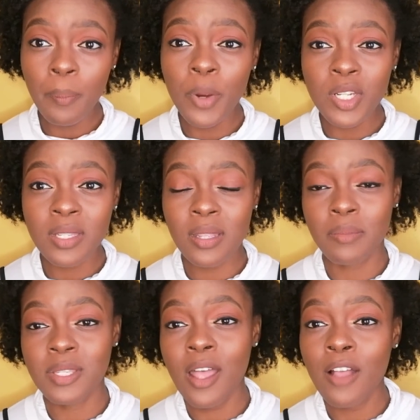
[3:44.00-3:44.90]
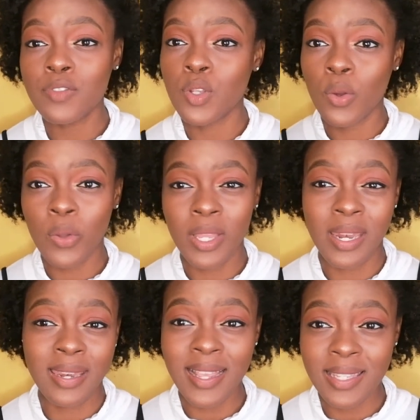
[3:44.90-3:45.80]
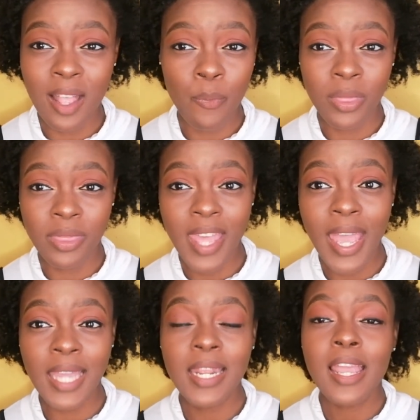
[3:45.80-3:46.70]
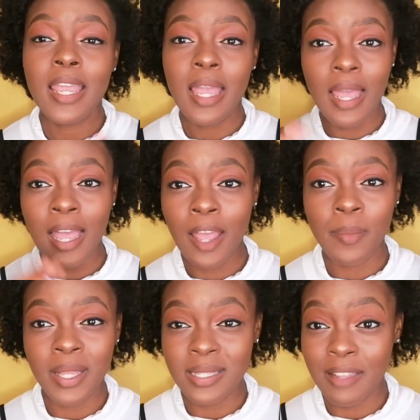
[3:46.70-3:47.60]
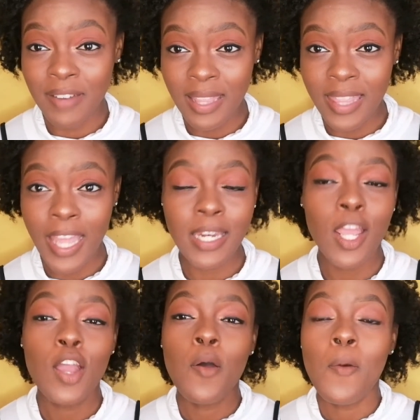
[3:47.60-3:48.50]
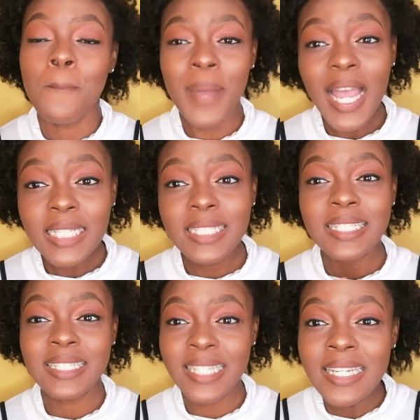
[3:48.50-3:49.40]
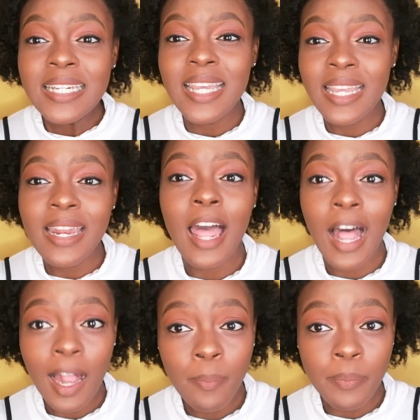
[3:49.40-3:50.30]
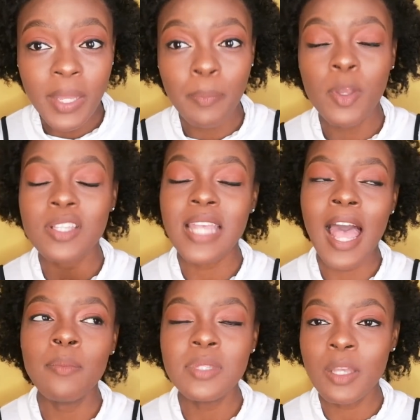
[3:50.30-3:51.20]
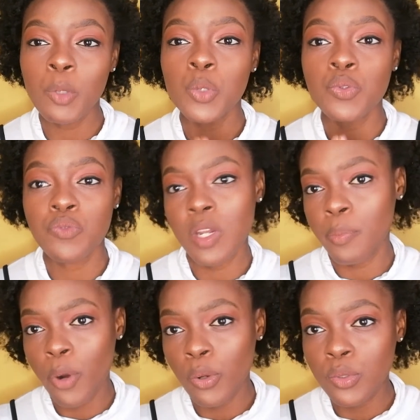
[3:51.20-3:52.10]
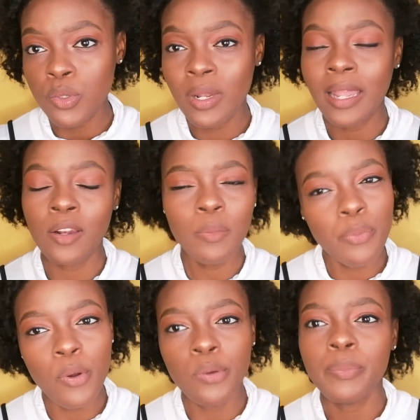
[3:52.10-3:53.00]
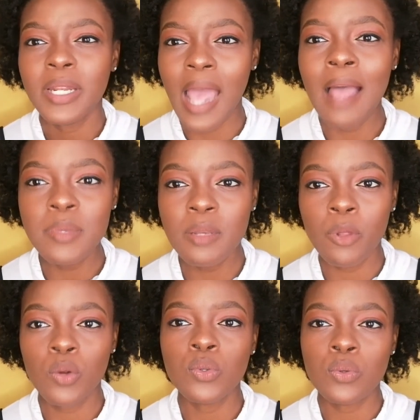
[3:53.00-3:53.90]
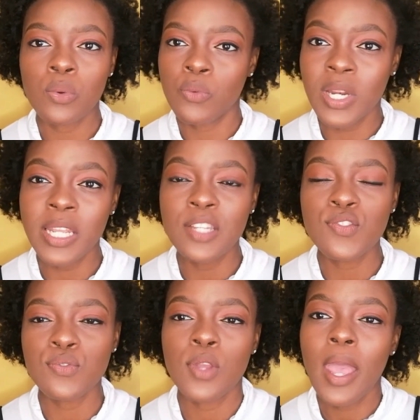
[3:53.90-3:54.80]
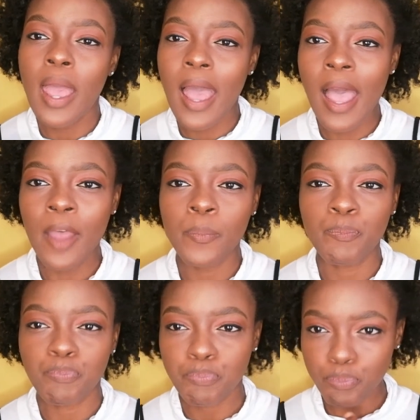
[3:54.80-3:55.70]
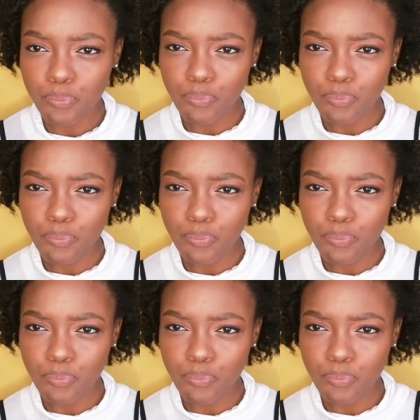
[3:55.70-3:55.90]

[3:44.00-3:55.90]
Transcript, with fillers: burnt themselves, so it does help with that um, and stuff like that. But did it help me? Because I'm someone who's really prone to, eh, not prone, but I'm someone who really, um,